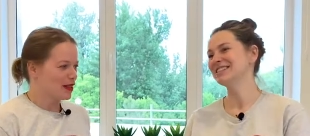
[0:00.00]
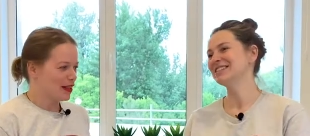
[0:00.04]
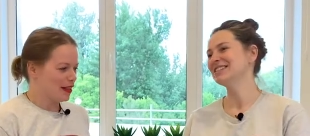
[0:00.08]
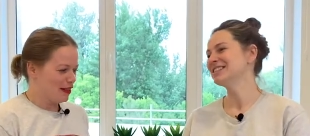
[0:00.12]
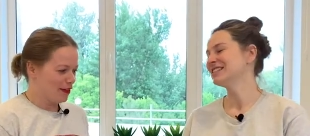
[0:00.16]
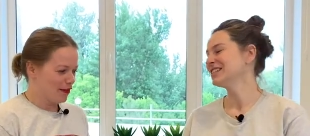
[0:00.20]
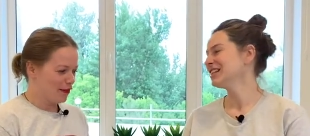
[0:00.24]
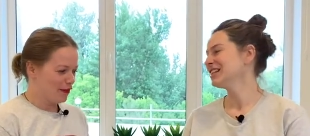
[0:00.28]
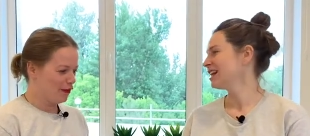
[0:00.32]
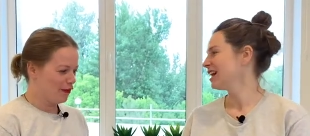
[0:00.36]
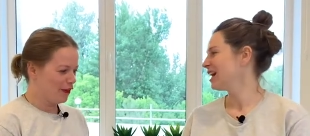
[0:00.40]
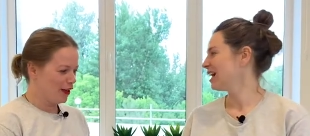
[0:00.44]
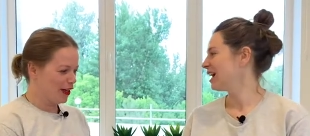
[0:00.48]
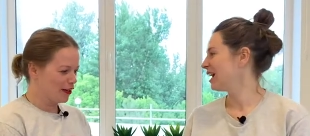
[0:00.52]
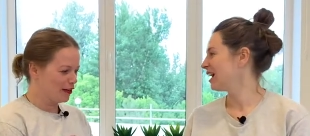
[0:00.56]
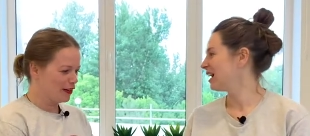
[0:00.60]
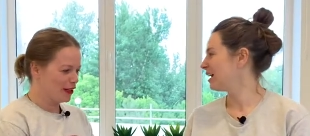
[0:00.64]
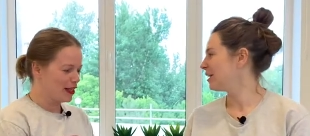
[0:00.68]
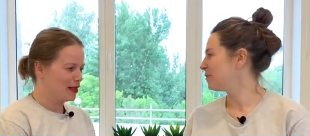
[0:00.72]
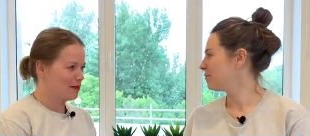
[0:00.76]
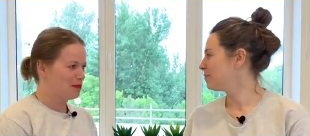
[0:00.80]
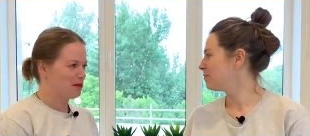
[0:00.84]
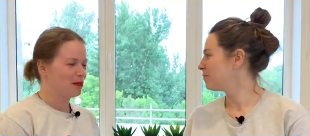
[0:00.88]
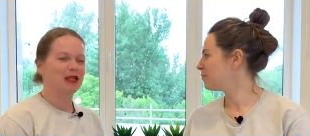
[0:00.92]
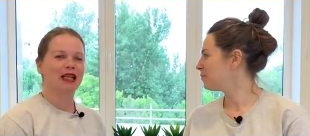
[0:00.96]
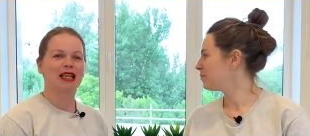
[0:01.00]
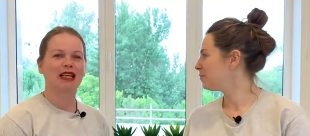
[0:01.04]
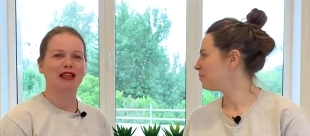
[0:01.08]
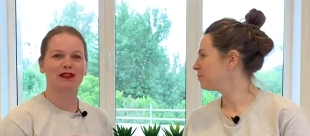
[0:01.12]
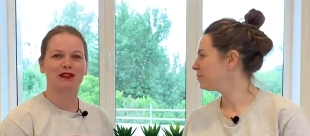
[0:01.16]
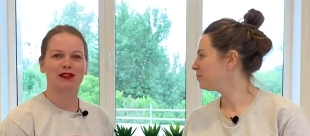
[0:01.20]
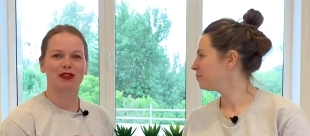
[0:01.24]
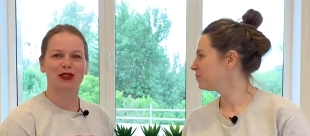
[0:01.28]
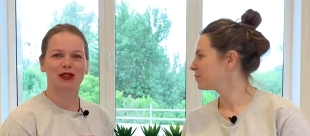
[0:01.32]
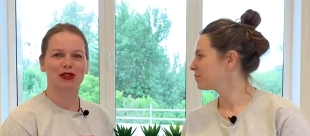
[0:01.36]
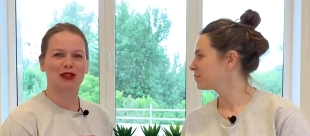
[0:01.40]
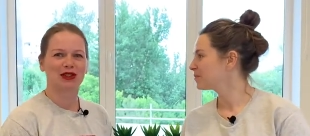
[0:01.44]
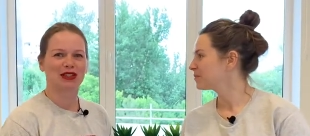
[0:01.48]
Speaker 1: Very playful
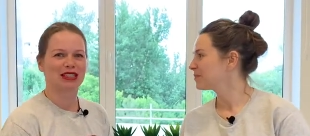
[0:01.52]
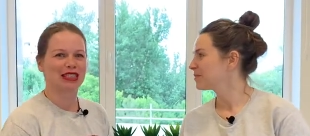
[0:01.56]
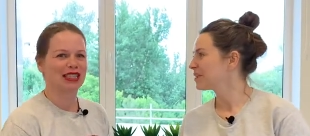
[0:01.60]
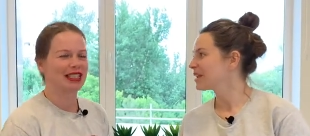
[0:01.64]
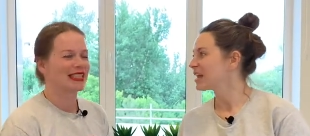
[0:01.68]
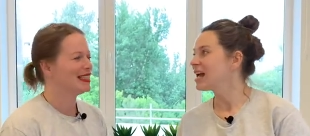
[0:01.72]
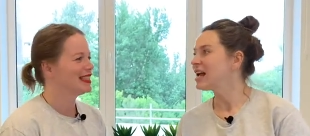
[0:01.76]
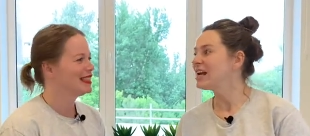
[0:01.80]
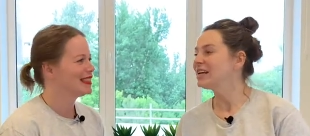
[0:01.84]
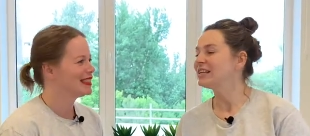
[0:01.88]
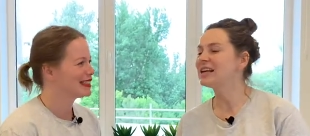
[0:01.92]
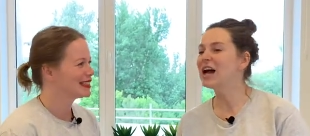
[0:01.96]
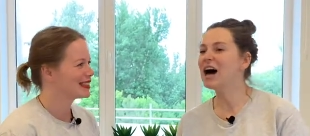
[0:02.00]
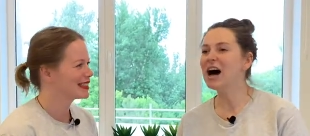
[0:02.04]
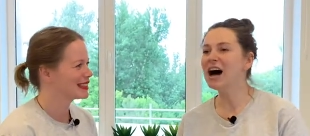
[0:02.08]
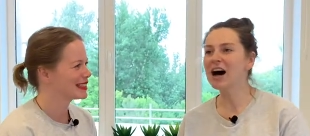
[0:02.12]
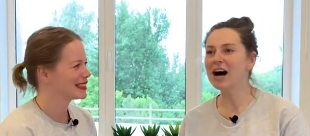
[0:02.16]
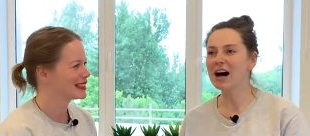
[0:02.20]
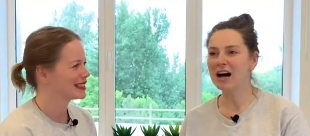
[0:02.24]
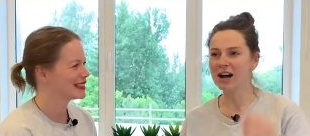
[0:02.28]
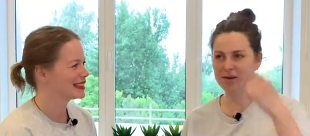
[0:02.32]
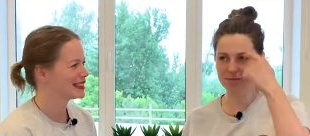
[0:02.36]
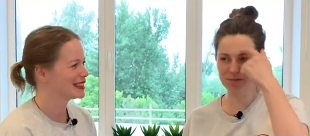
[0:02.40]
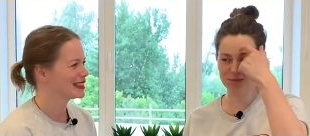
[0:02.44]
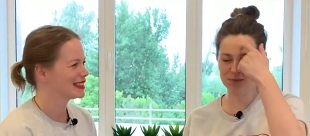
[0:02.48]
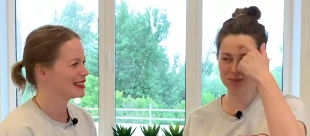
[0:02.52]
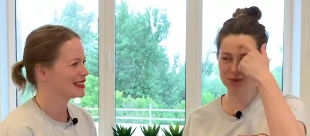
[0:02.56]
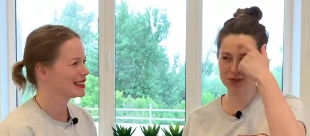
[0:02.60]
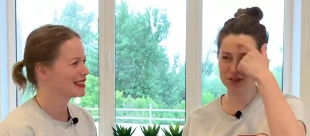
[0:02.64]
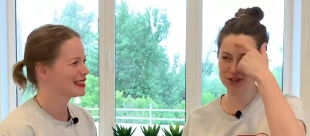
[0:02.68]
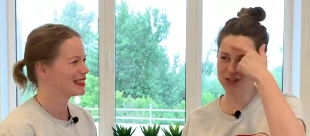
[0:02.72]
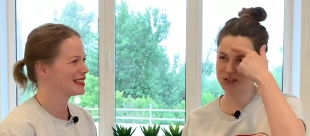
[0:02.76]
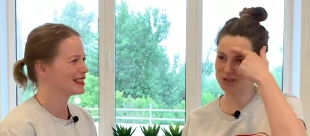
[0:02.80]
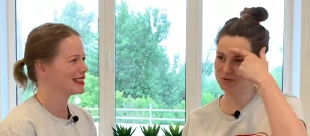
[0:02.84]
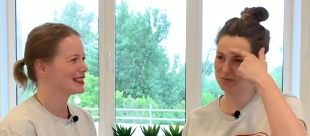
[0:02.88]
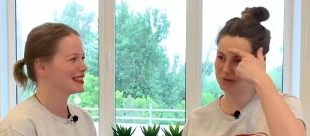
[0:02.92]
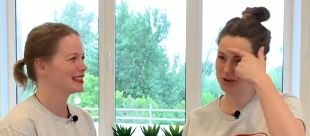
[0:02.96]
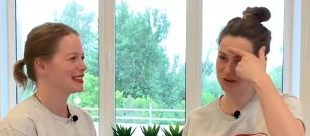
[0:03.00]
today. Yeah, I'm good in
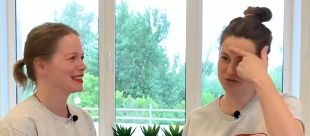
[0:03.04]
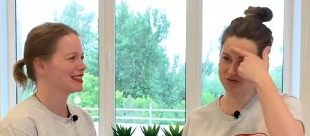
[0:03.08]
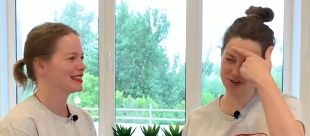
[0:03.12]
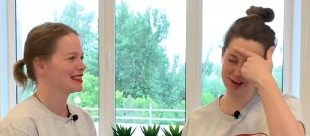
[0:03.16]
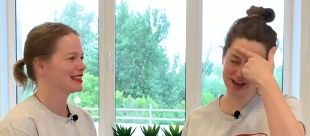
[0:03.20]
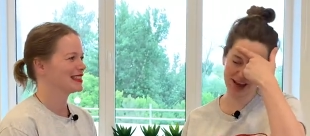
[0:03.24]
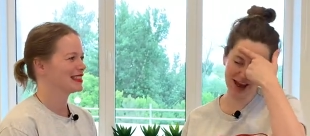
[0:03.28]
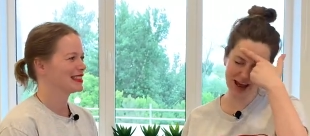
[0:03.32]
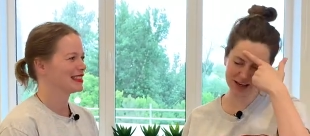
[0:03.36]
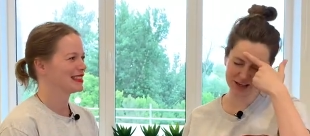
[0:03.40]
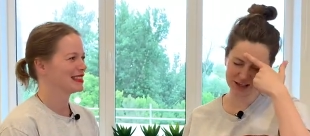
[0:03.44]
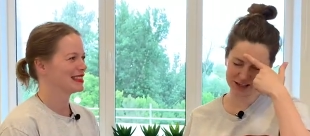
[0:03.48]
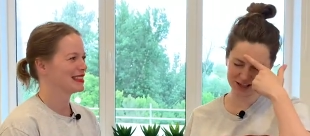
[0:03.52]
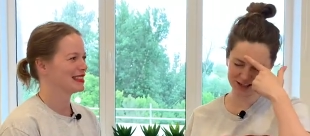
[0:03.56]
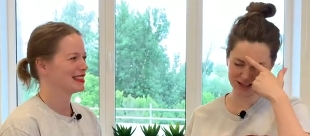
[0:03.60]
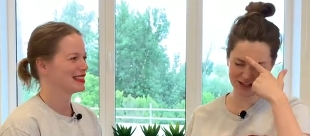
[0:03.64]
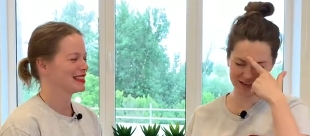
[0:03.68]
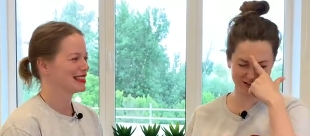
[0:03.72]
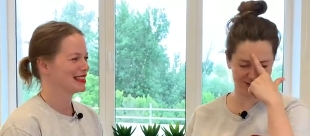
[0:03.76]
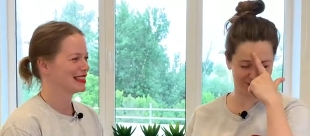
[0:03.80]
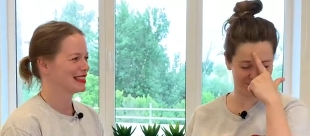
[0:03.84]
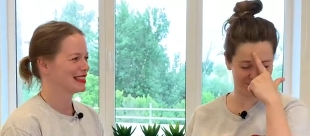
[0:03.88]
my reaction, not